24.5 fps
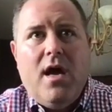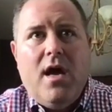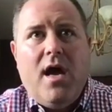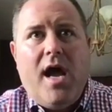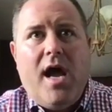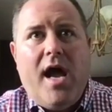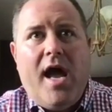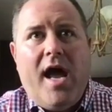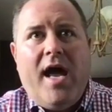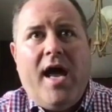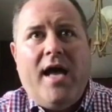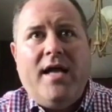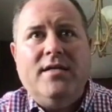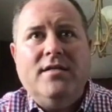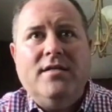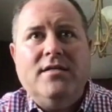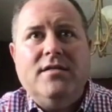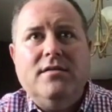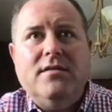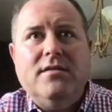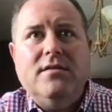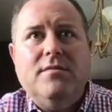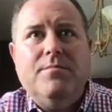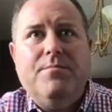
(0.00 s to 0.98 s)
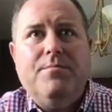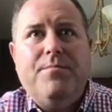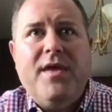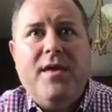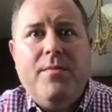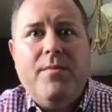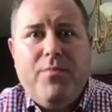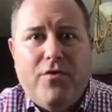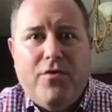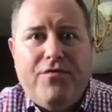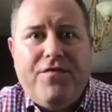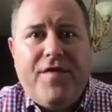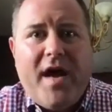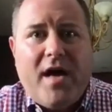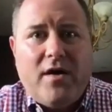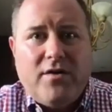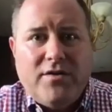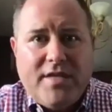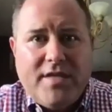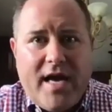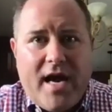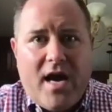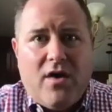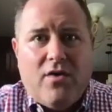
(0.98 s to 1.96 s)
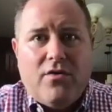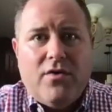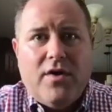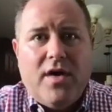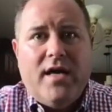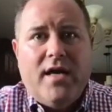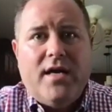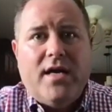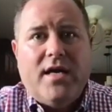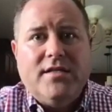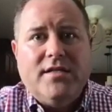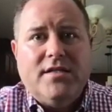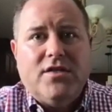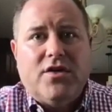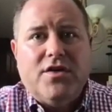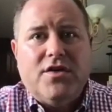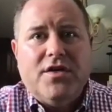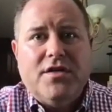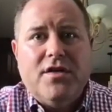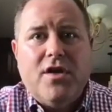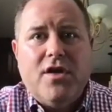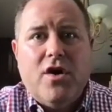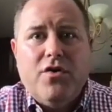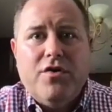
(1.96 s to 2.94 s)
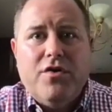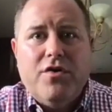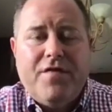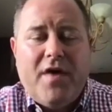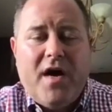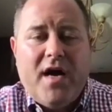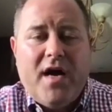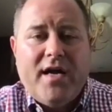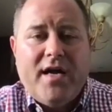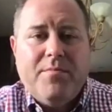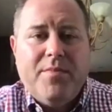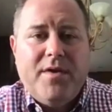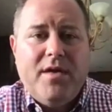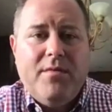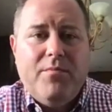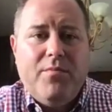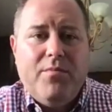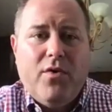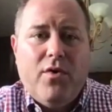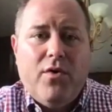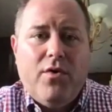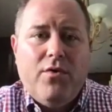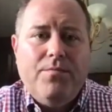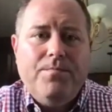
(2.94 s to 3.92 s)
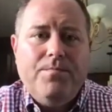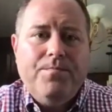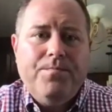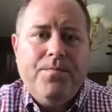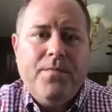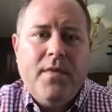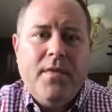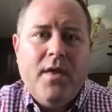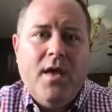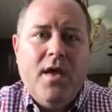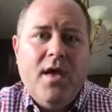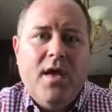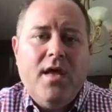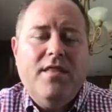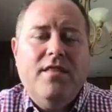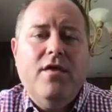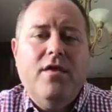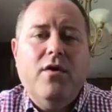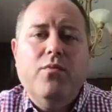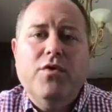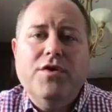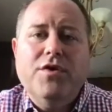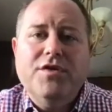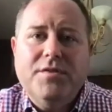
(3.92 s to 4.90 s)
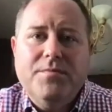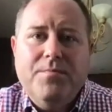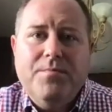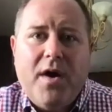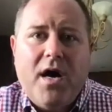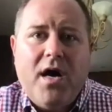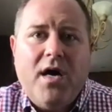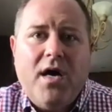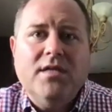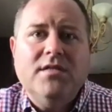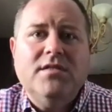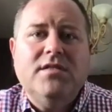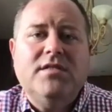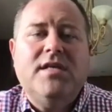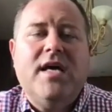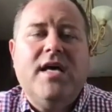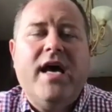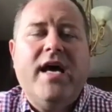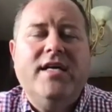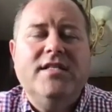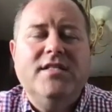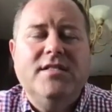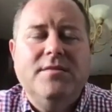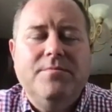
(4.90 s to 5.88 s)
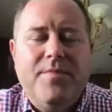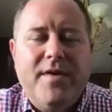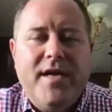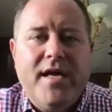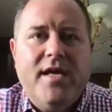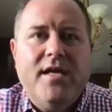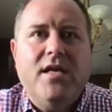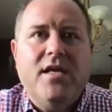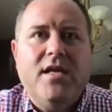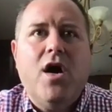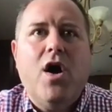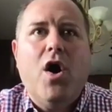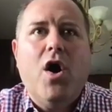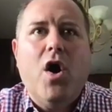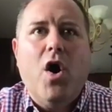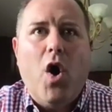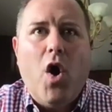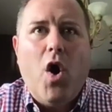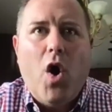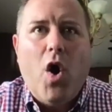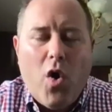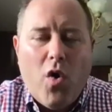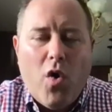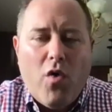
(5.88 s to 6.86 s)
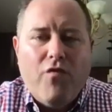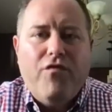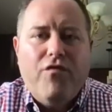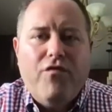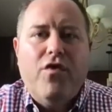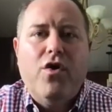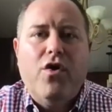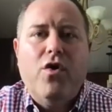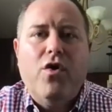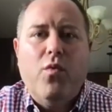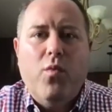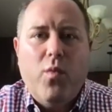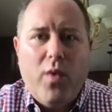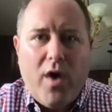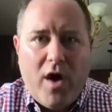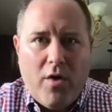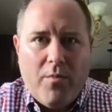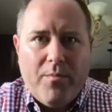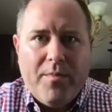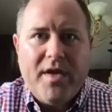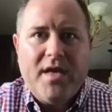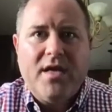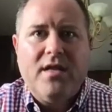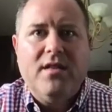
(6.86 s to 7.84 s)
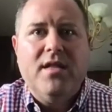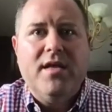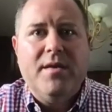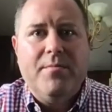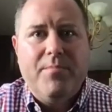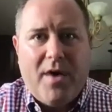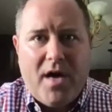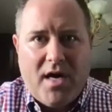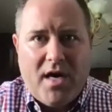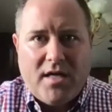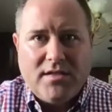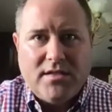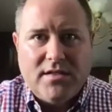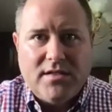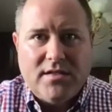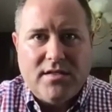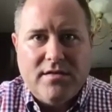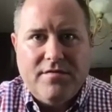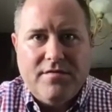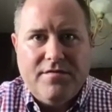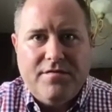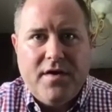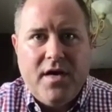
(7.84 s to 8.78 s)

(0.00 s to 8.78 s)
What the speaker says: and people found out and I started notifying people, the response has been overwhelmingly positive.